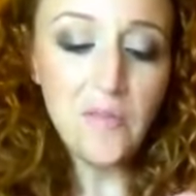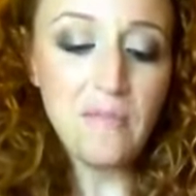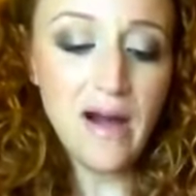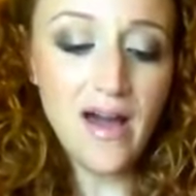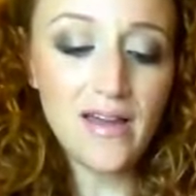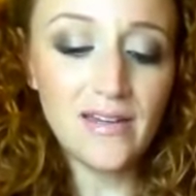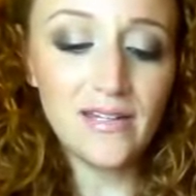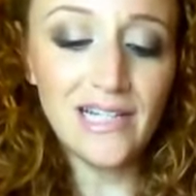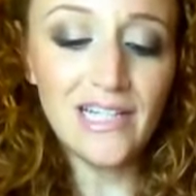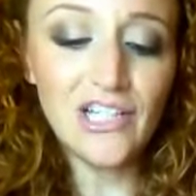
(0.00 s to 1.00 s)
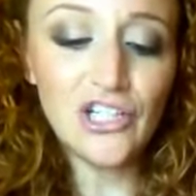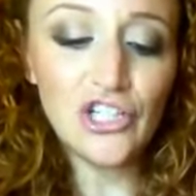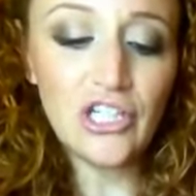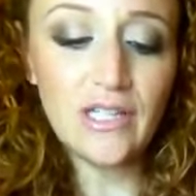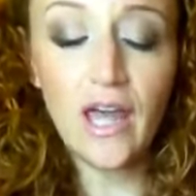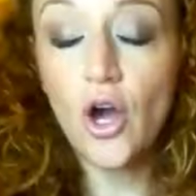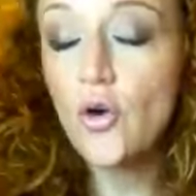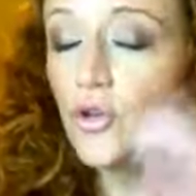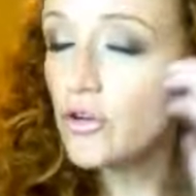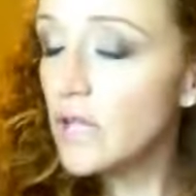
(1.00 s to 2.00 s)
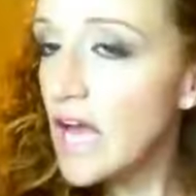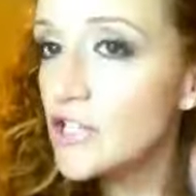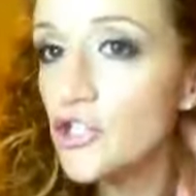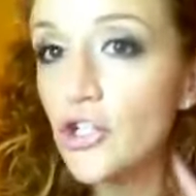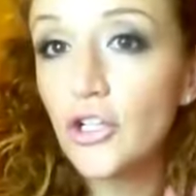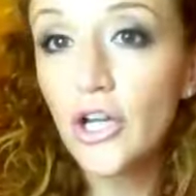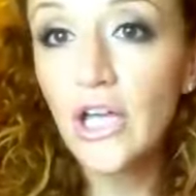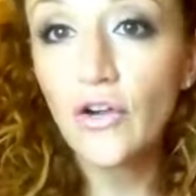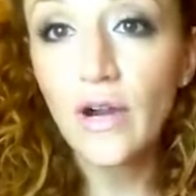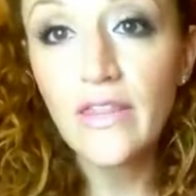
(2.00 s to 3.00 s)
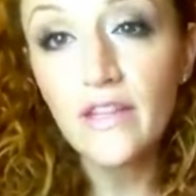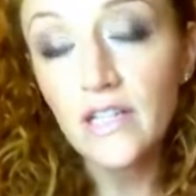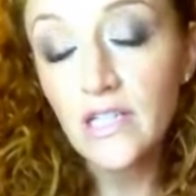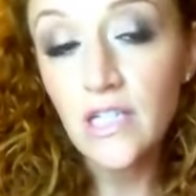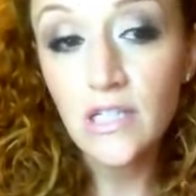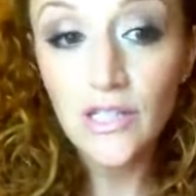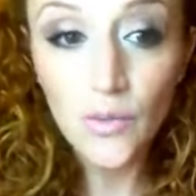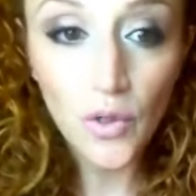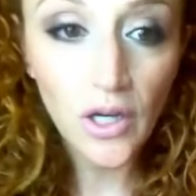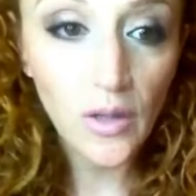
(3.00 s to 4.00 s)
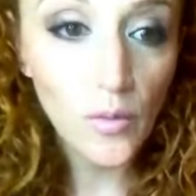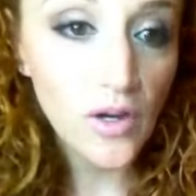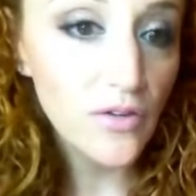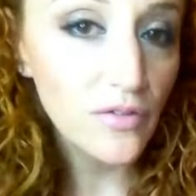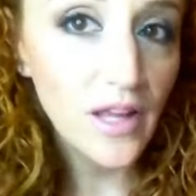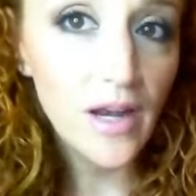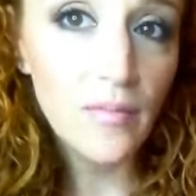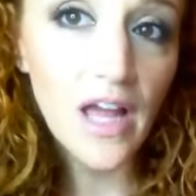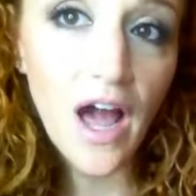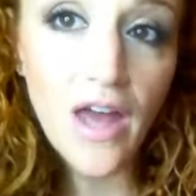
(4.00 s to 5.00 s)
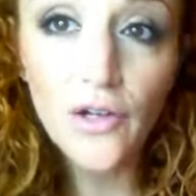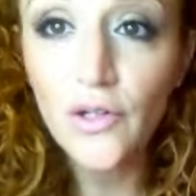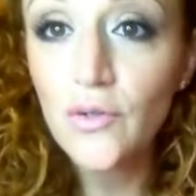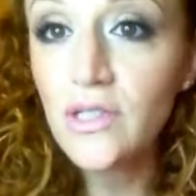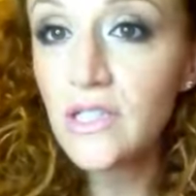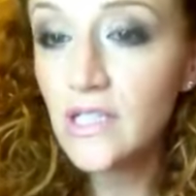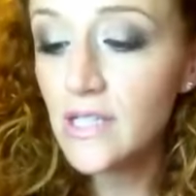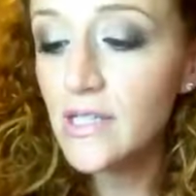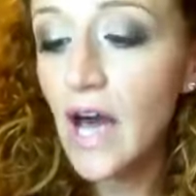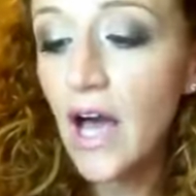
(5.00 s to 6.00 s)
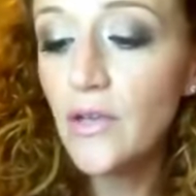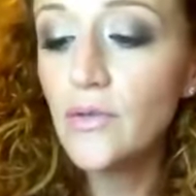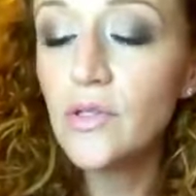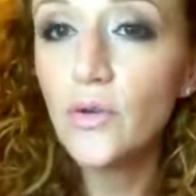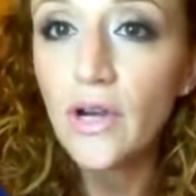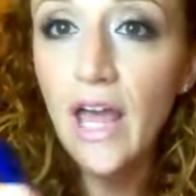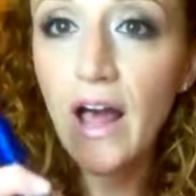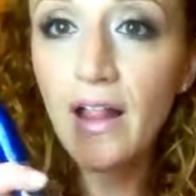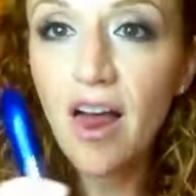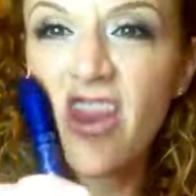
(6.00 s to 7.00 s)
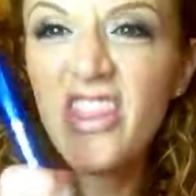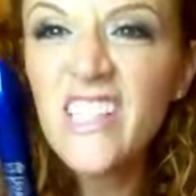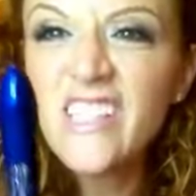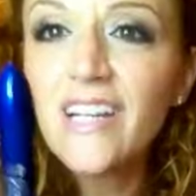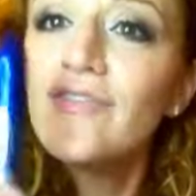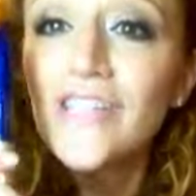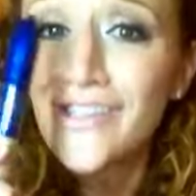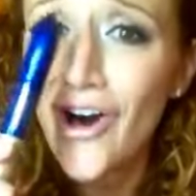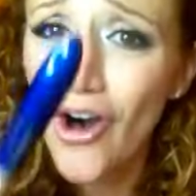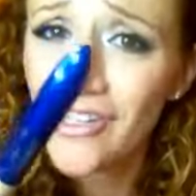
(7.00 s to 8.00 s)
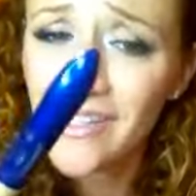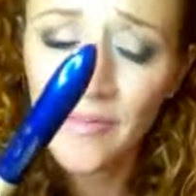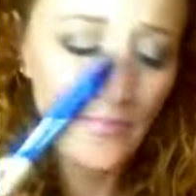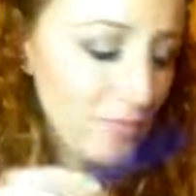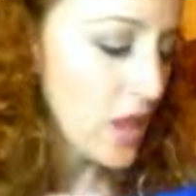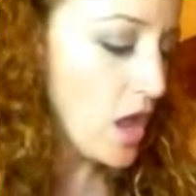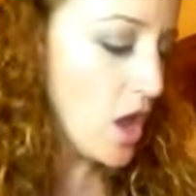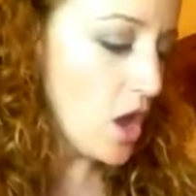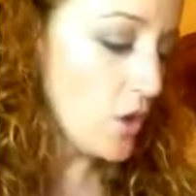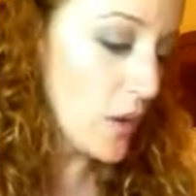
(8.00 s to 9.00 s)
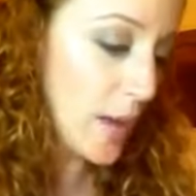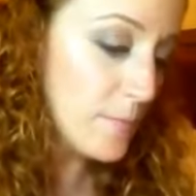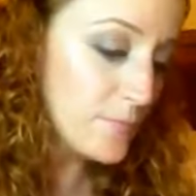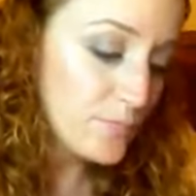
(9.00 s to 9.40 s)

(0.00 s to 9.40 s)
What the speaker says: But she's like, "Oh, your lashes are looking great. The Latisse is working wonderfully." And I'm like, "I don't use Latisse. I use L'Oreal. This stuff is awesome." Okay.